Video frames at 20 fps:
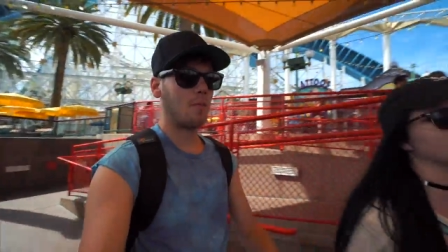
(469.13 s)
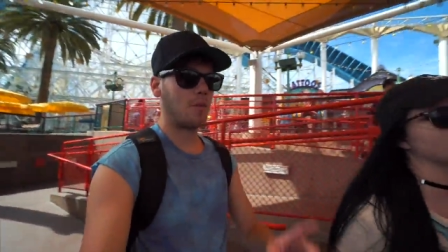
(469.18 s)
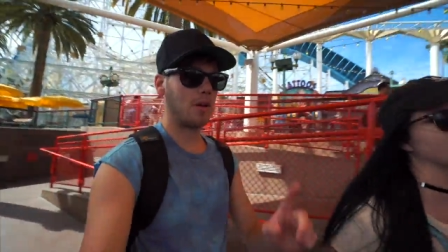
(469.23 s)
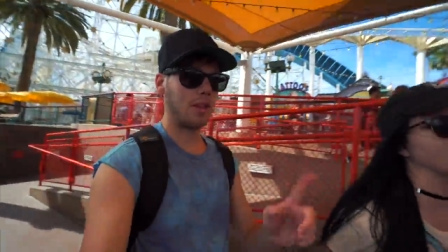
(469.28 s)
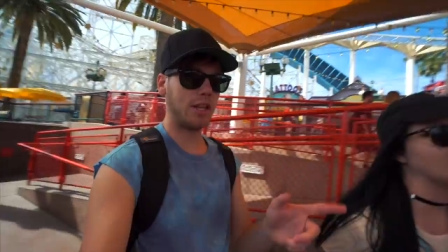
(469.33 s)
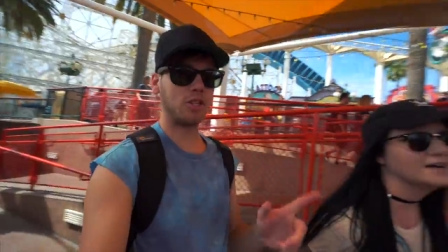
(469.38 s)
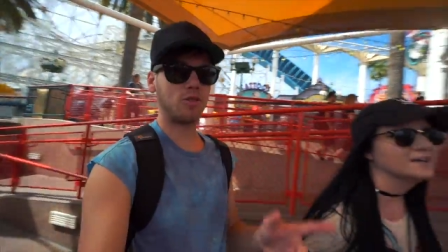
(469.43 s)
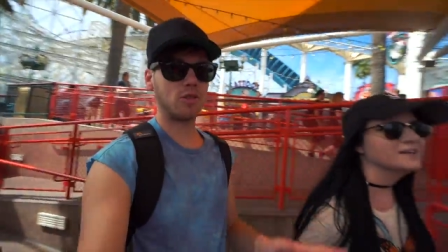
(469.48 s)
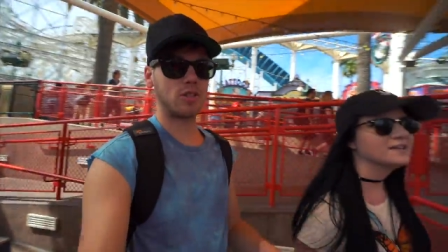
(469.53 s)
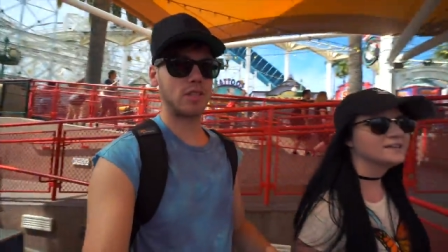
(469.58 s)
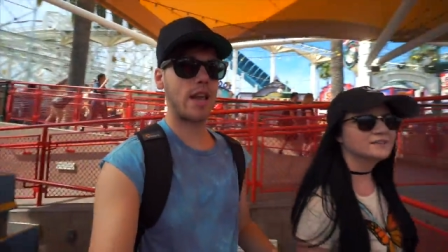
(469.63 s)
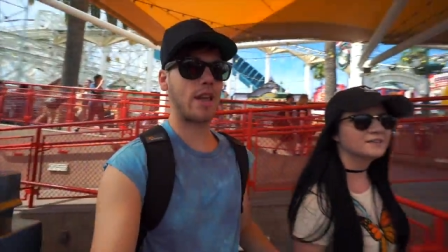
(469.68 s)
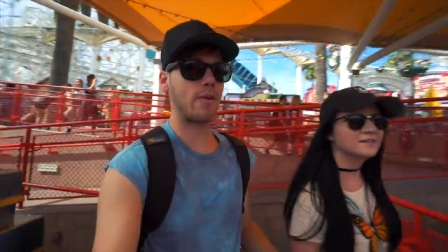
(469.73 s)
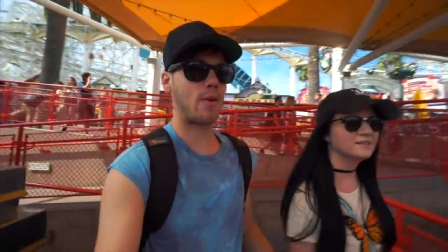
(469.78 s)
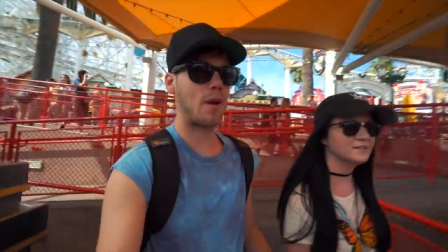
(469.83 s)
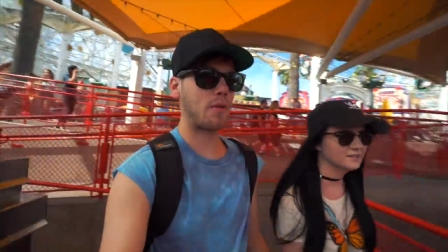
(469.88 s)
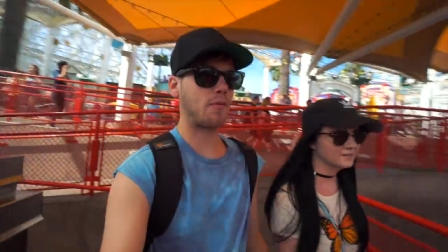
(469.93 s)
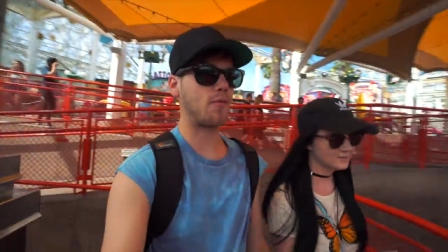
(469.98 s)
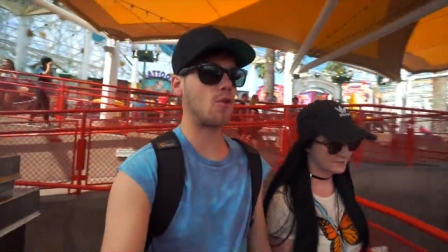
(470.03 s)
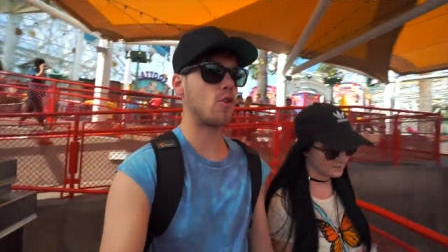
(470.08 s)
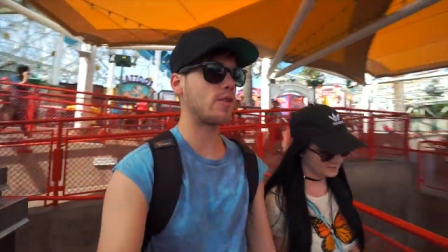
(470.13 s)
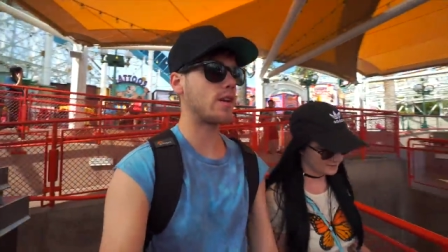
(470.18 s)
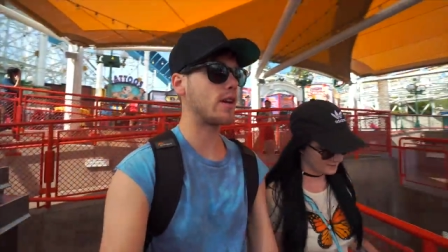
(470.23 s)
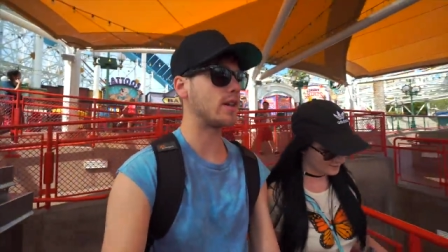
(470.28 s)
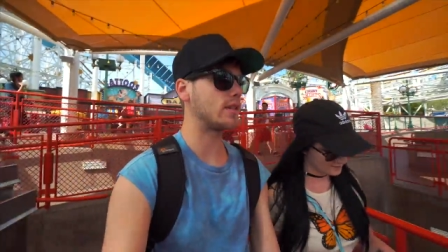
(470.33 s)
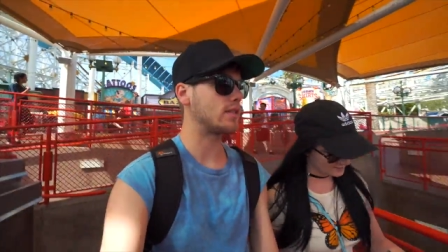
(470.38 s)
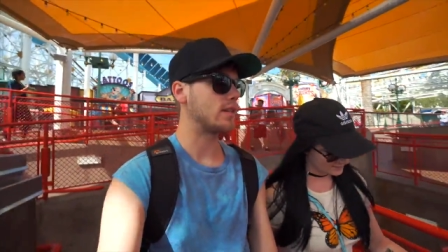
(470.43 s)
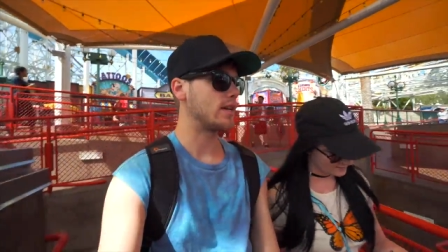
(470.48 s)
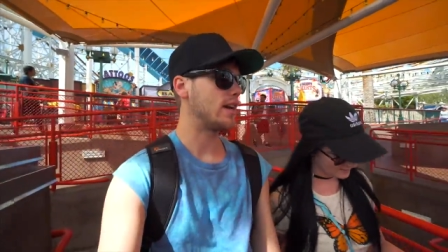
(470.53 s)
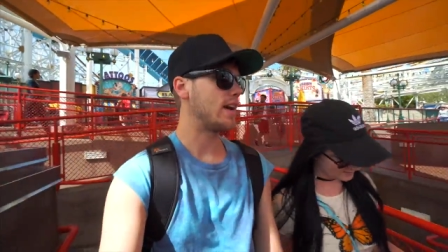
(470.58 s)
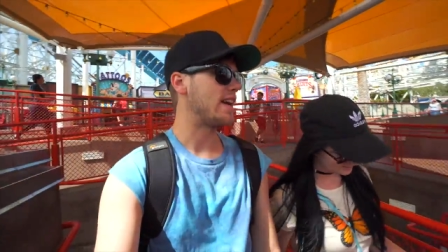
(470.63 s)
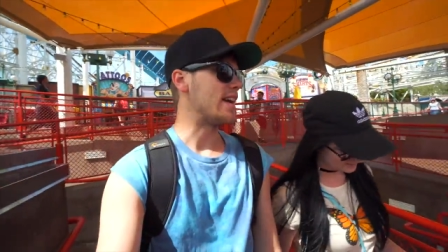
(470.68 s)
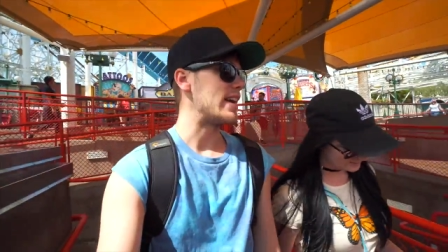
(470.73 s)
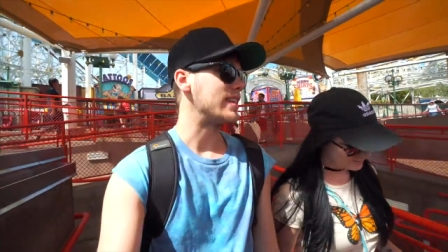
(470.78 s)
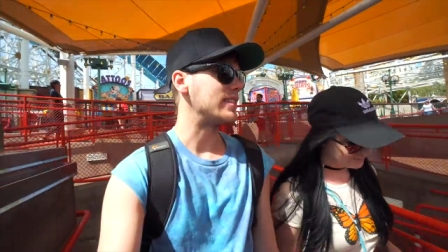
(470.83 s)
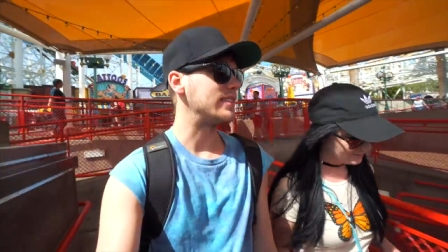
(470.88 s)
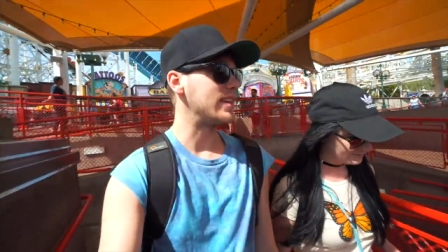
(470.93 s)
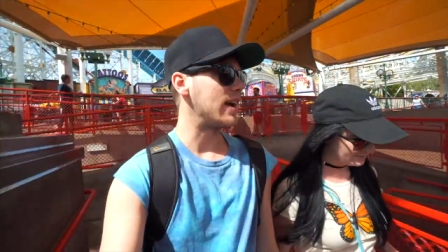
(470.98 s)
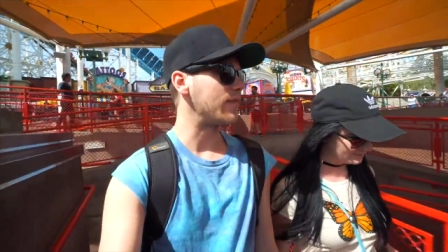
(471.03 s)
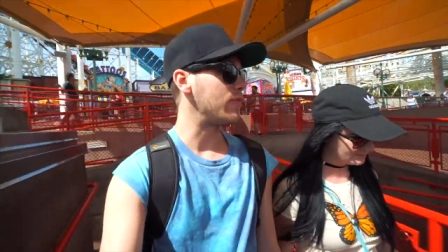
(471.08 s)
But at least was saying right before this,
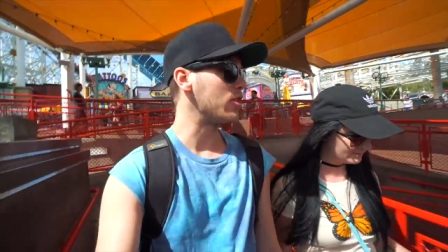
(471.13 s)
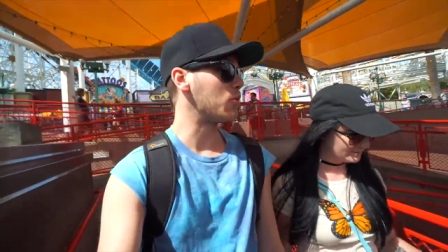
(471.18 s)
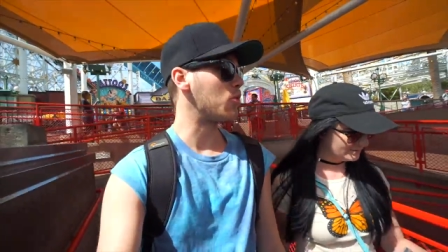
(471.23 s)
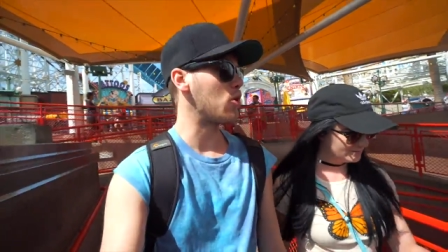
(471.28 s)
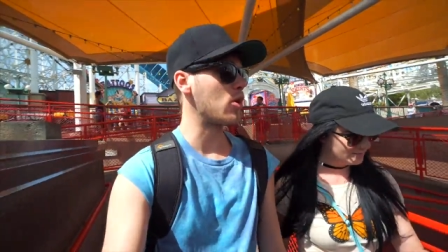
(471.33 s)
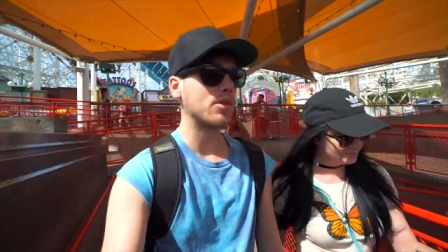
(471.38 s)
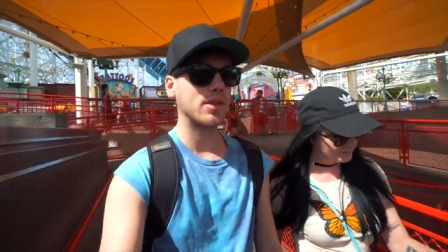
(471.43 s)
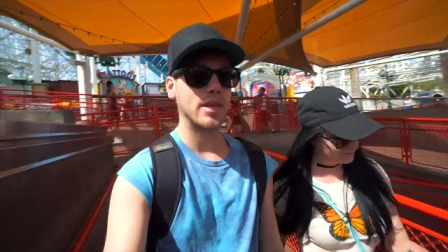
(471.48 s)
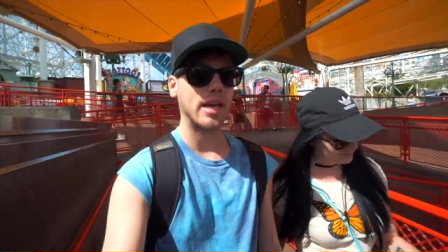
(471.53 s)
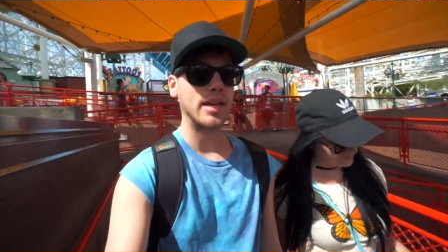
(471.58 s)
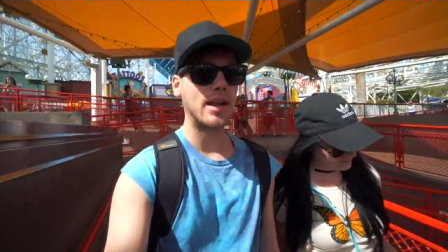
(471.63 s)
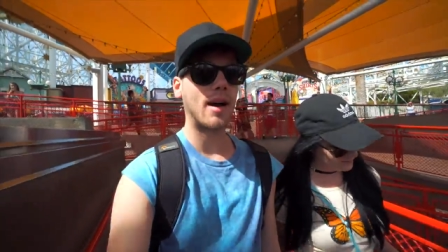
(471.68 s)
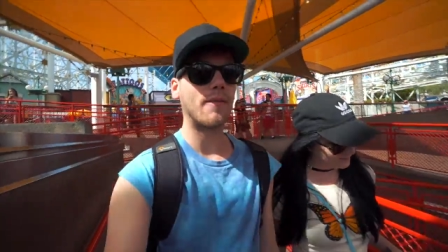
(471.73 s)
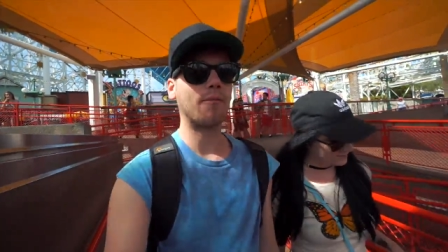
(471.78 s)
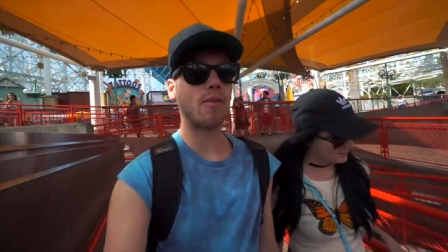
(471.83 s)
it's definitely worth getting